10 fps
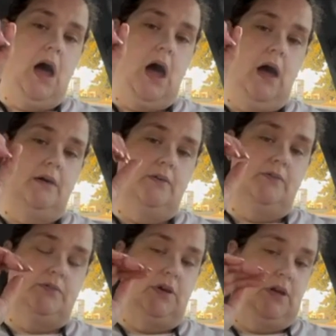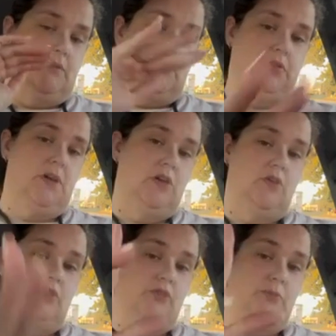I've done everything
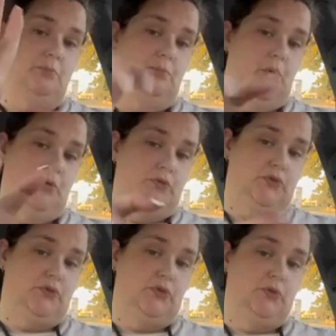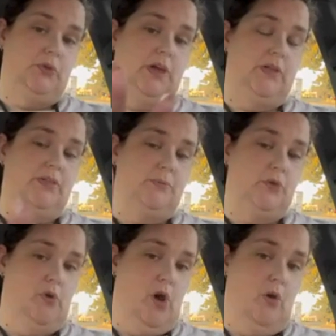you're supposed to do to get them to
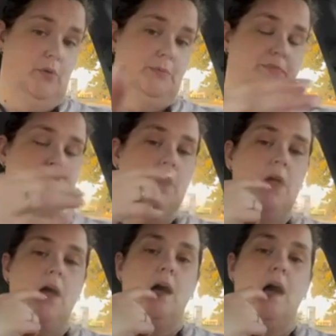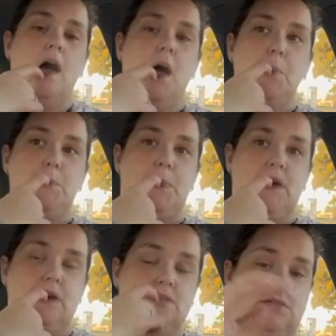grow, but